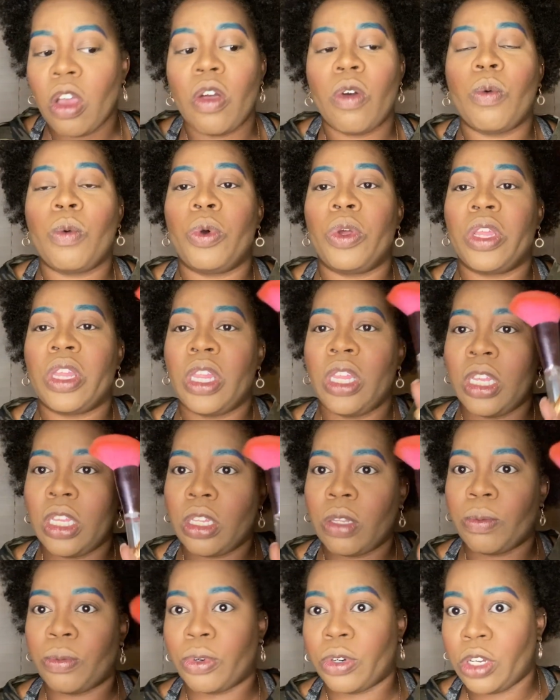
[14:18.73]
With this
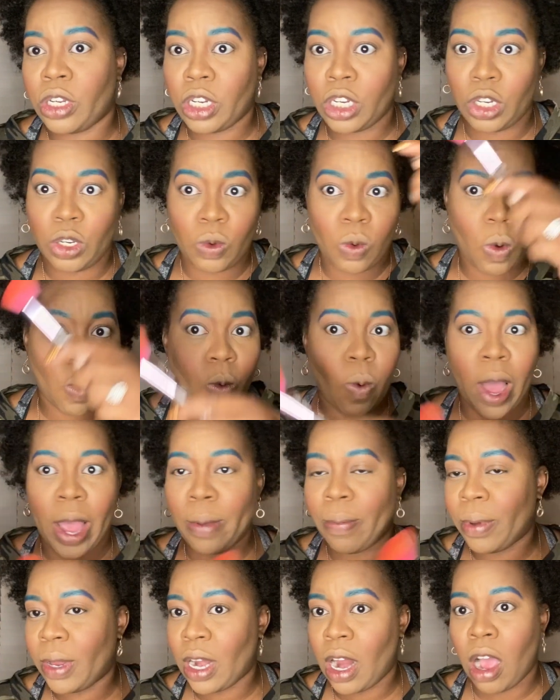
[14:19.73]
brush, you will wipe
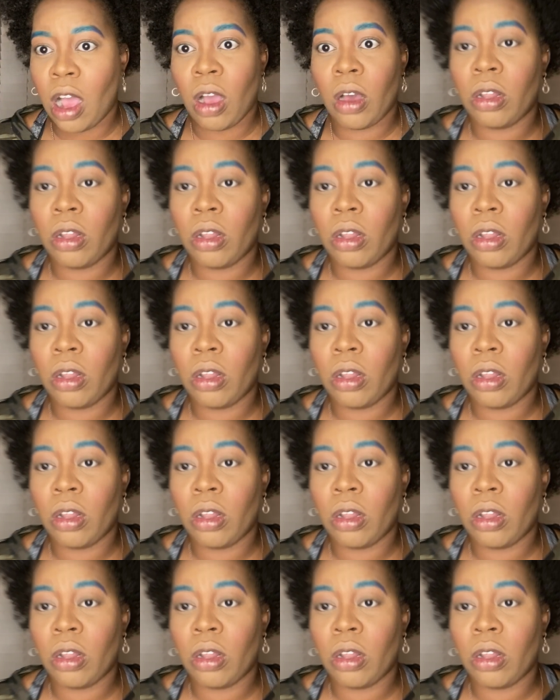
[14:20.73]
it all